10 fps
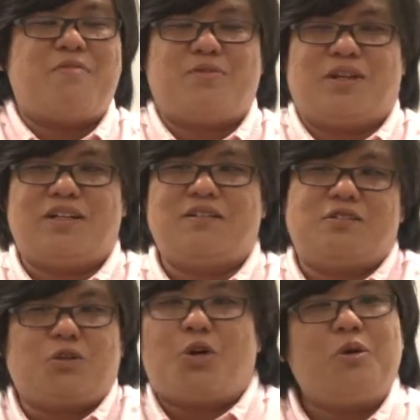I'll be wondering,
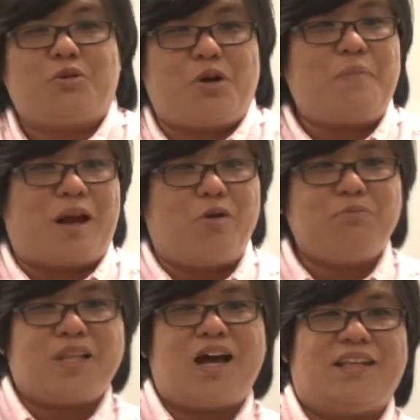grow, grow my
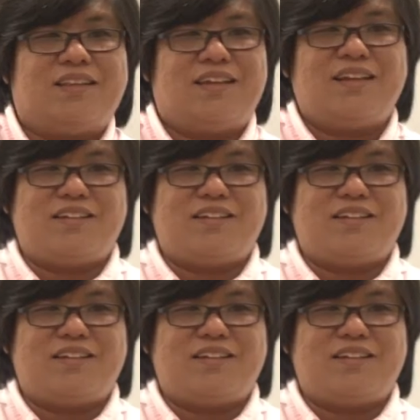own plant.